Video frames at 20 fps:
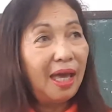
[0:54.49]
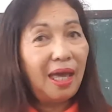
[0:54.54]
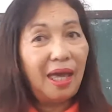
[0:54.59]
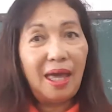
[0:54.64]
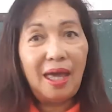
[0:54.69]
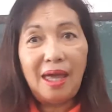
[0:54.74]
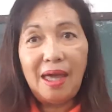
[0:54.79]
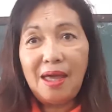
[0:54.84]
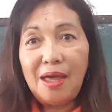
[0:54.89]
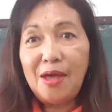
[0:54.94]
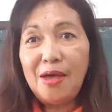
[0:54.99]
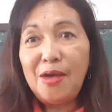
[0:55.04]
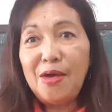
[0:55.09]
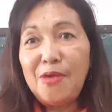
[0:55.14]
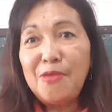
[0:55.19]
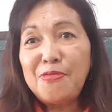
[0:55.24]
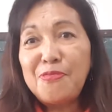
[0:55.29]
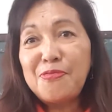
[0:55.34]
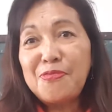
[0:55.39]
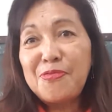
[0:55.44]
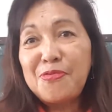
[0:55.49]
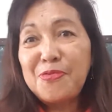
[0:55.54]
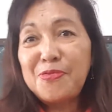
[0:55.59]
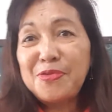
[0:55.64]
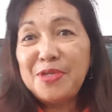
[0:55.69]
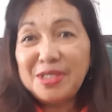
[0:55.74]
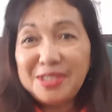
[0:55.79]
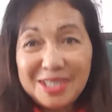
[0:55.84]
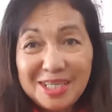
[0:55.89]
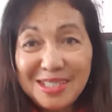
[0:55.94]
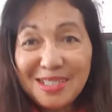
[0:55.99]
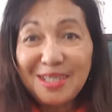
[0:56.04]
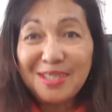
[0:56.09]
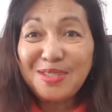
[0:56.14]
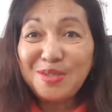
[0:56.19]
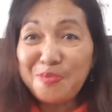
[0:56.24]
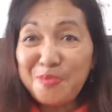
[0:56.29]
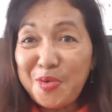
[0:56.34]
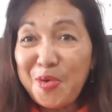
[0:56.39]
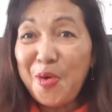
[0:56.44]
if the
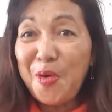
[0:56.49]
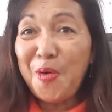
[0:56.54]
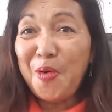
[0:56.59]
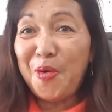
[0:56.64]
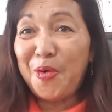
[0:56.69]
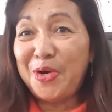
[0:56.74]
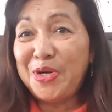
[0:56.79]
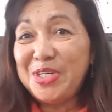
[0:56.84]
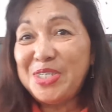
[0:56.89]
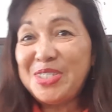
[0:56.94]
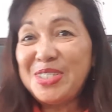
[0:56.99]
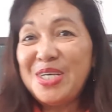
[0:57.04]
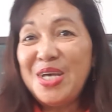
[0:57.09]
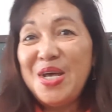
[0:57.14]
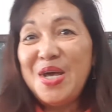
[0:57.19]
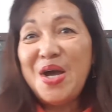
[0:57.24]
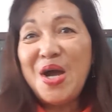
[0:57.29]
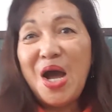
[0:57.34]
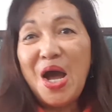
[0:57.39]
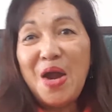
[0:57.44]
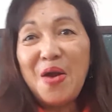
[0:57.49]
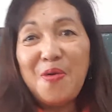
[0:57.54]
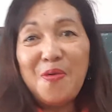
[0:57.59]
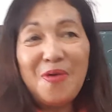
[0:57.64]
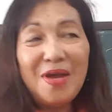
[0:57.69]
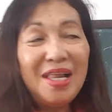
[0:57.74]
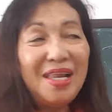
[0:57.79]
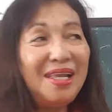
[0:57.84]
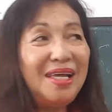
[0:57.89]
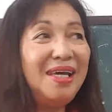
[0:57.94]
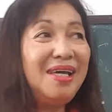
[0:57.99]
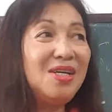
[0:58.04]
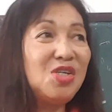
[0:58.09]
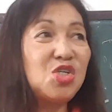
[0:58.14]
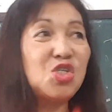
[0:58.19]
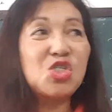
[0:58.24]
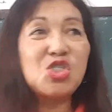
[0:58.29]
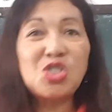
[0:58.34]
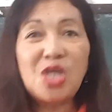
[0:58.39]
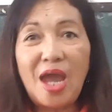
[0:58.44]
teachers, of course, are really
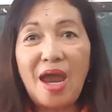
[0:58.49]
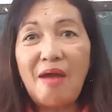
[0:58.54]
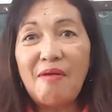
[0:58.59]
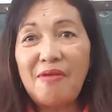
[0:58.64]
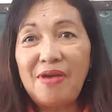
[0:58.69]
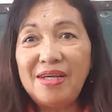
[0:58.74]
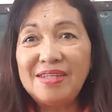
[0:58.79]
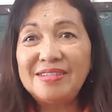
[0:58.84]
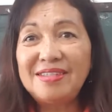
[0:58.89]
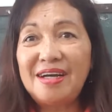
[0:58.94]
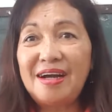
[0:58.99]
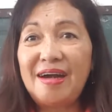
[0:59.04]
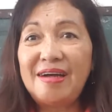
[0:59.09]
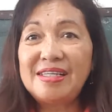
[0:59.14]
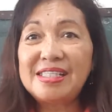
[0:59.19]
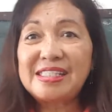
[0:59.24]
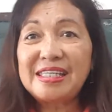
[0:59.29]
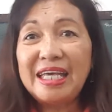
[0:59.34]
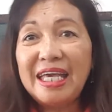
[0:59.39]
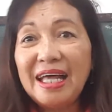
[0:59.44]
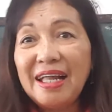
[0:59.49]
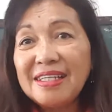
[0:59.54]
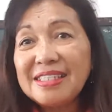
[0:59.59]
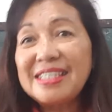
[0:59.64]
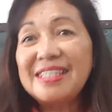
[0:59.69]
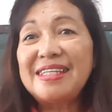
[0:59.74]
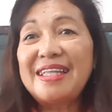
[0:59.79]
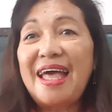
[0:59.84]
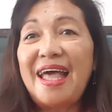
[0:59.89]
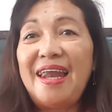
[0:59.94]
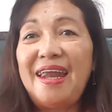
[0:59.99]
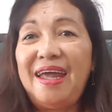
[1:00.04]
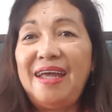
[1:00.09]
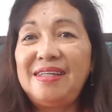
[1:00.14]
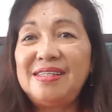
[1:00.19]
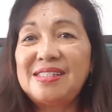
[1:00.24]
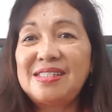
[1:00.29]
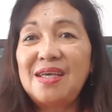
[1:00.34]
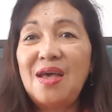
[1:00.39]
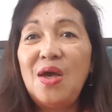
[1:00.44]
sharing their skills and
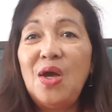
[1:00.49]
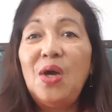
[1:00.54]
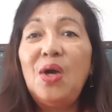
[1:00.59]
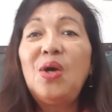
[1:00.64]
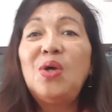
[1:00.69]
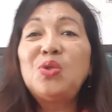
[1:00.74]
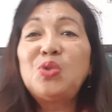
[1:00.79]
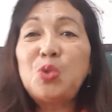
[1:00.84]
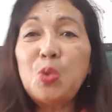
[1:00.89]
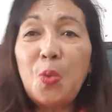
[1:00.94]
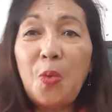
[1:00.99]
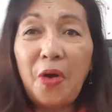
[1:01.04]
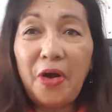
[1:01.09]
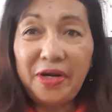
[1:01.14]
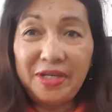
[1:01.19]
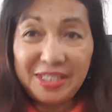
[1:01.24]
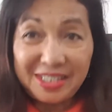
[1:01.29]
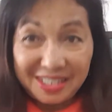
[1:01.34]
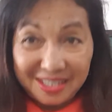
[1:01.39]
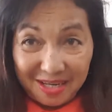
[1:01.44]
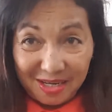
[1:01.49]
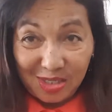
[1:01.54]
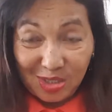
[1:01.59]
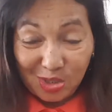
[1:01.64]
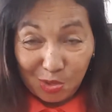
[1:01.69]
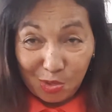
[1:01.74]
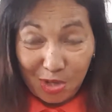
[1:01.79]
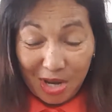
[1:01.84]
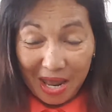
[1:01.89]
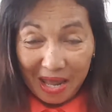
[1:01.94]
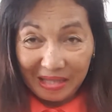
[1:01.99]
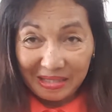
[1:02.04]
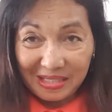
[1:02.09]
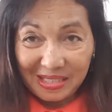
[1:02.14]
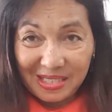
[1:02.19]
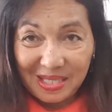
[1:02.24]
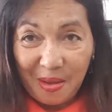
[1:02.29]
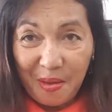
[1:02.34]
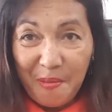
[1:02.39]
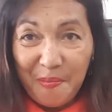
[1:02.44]
knowledge towards the
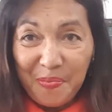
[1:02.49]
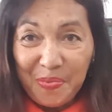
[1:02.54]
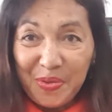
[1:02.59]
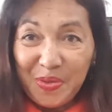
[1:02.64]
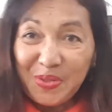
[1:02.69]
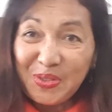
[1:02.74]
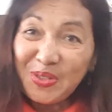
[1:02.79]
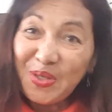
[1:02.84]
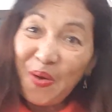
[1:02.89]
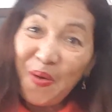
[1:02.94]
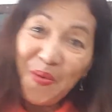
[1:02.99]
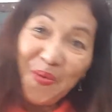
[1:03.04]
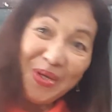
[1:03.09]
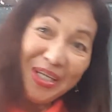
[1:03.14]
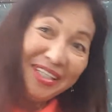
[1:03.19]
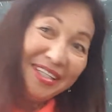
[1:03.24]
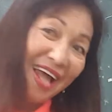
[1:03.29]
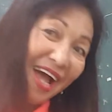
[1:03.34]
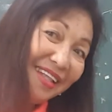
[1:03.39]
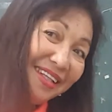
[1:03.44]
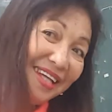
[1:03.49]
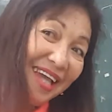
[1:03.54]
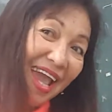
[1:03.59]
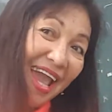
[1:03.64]
students. So in that